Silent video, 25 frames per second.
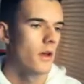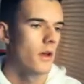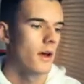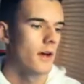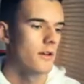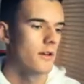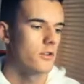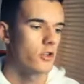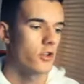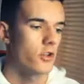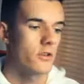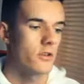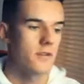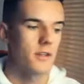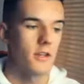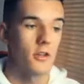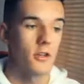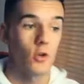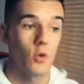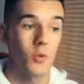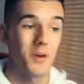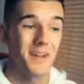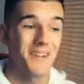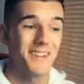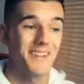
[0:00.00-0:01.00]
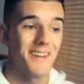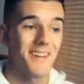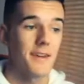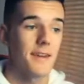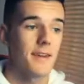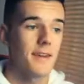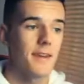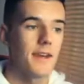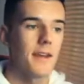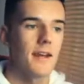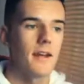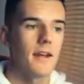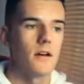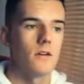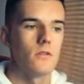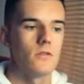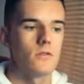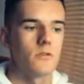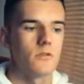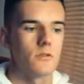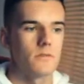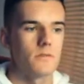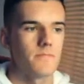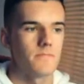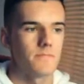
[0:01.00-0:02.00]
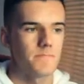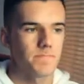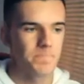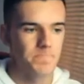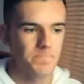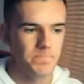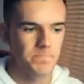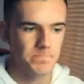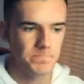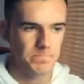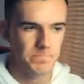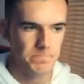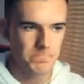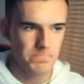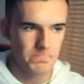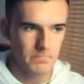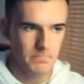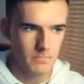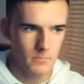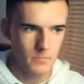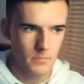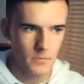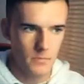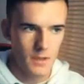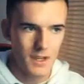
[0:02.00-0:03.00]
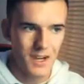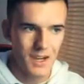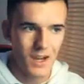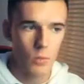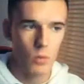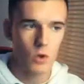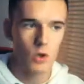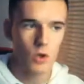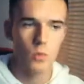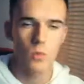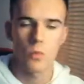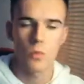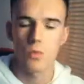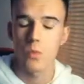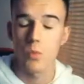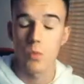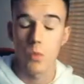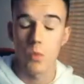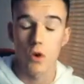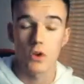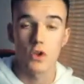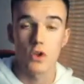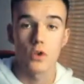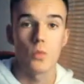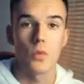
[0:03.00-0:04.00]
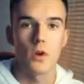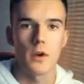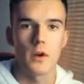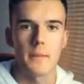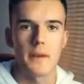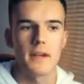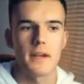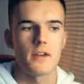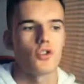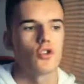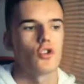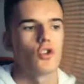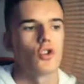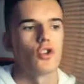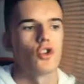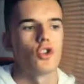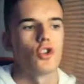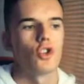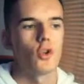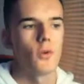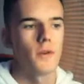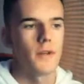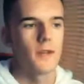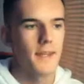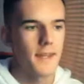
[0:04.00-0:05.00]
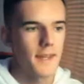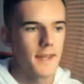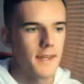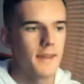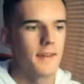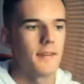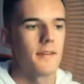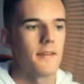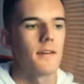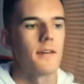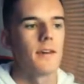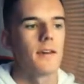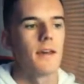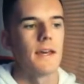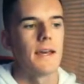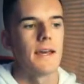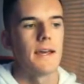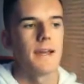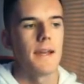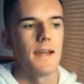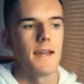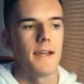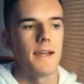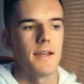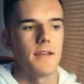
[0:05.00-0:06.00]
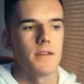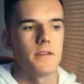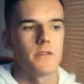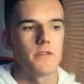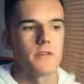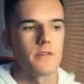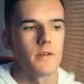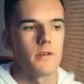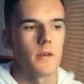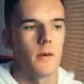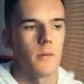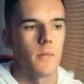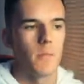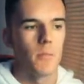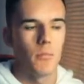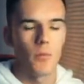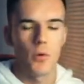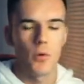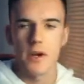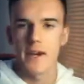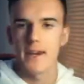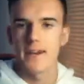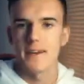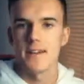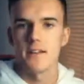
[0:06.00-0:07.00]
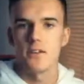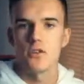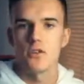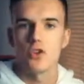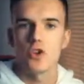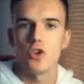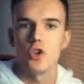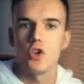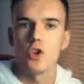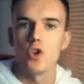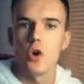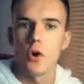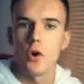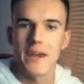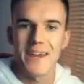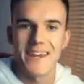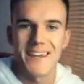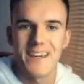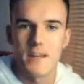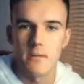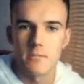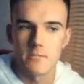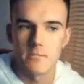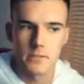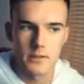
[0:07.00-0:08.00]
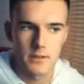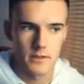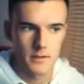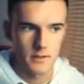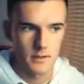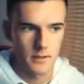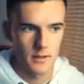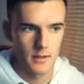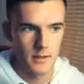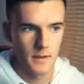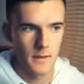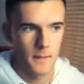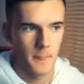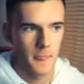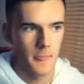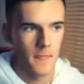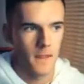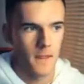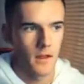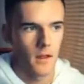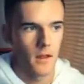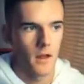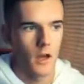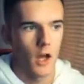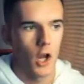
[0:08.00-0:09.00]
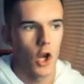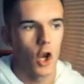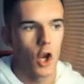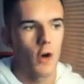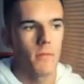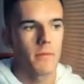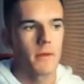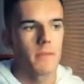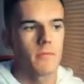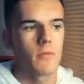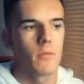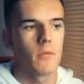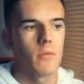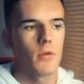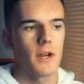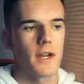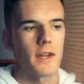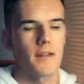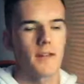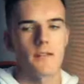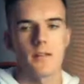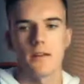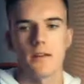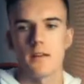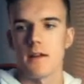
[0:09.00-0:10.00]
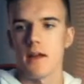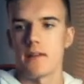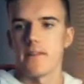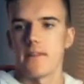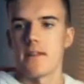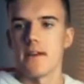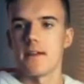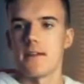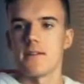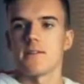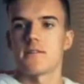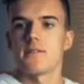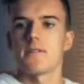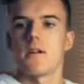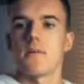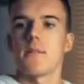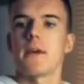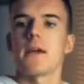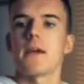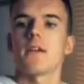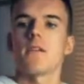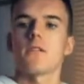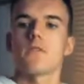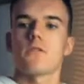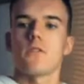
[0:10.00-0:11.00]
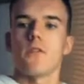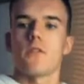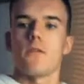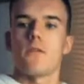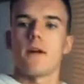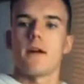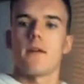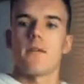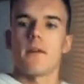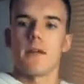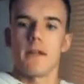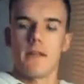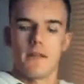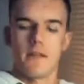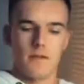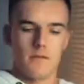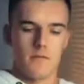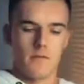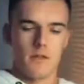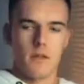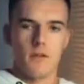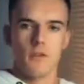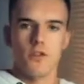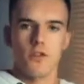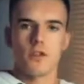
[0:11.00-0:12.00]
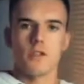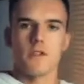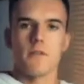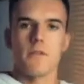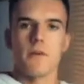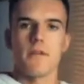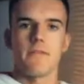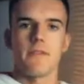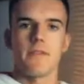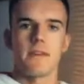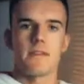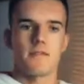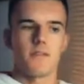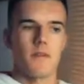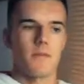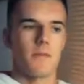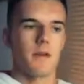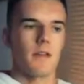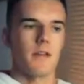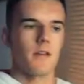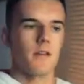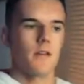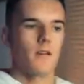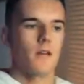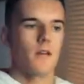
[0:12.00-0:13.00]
As you can see, 28 kilos. And what you want to make sure you're doing here is bringing it to your hips. A lot of people bring it to like their stomach, so about just above their stomach.